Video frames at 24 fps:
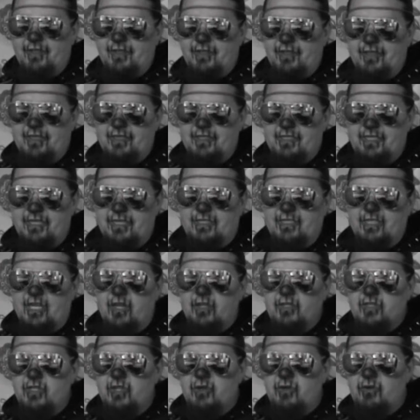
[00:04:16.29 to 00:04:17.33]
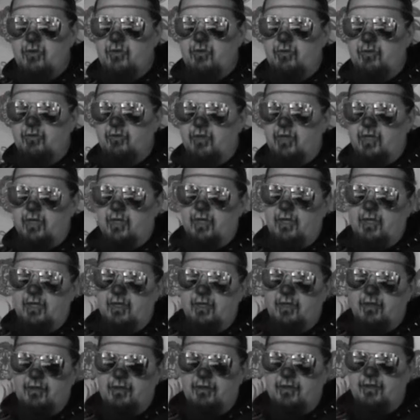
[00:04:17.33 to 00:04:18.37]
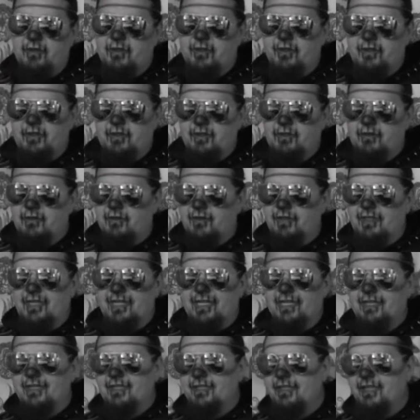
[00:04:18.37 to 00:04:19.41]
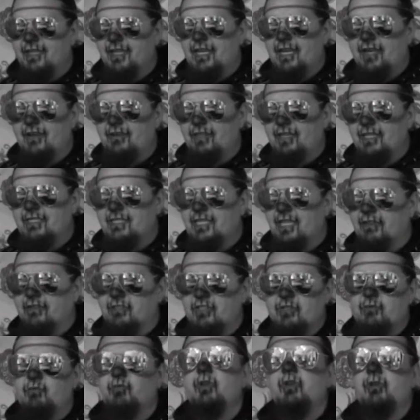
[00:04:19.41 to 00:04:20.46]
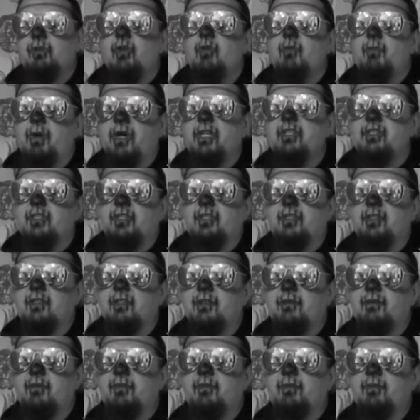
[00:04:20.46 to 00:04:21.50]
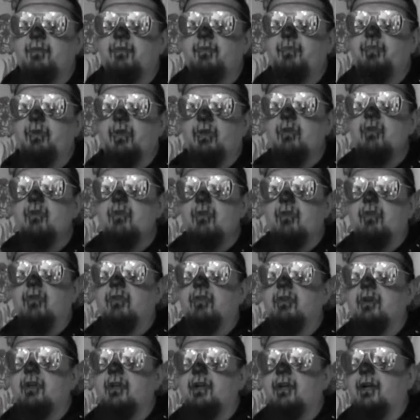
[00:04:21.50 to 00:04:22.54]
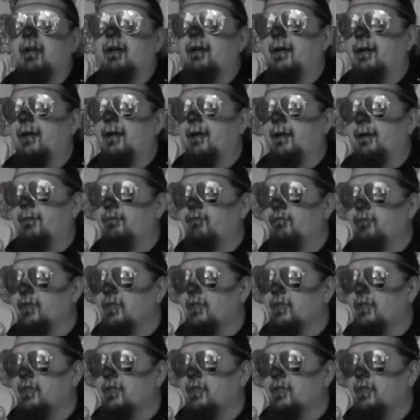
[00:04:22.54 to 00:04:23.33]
it's it's also uh, uh, how can I say just real low budget, but cool. Um,